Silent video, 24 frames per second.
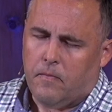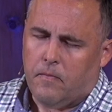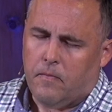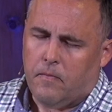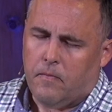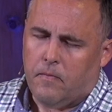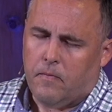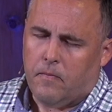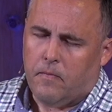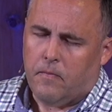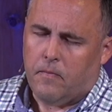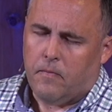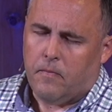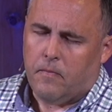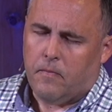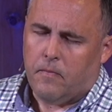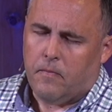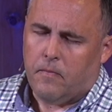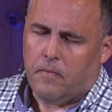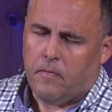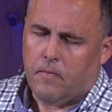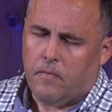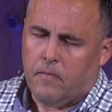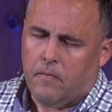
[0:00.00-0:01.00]
That's
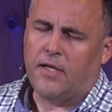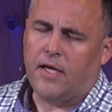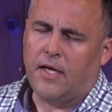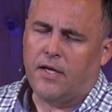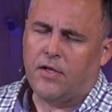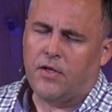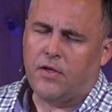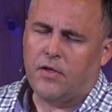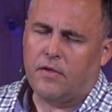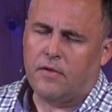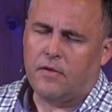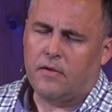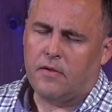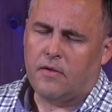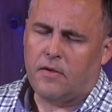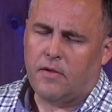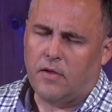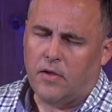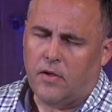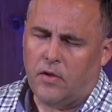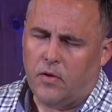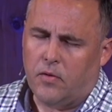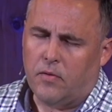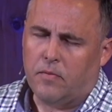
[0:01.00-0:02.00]
the invitation to
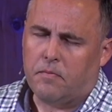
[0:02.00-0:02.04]
you.